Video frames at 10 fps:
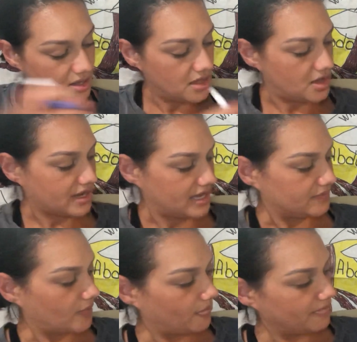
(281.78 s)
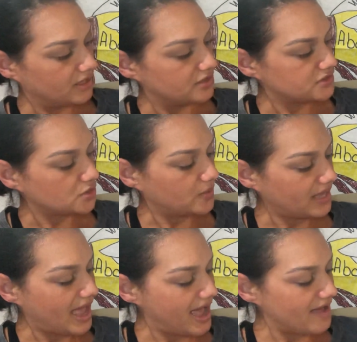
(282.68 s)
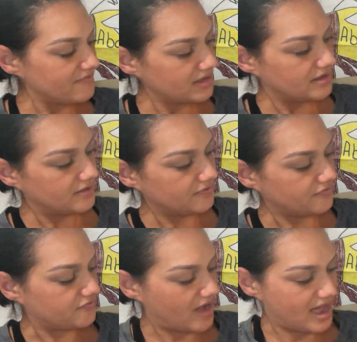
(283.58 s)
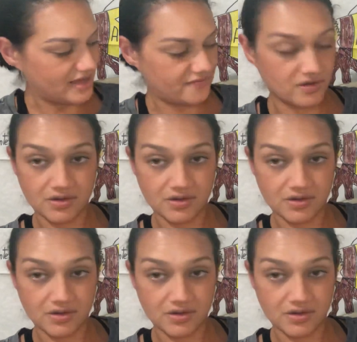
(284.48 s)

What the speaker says: Okay, so we have 5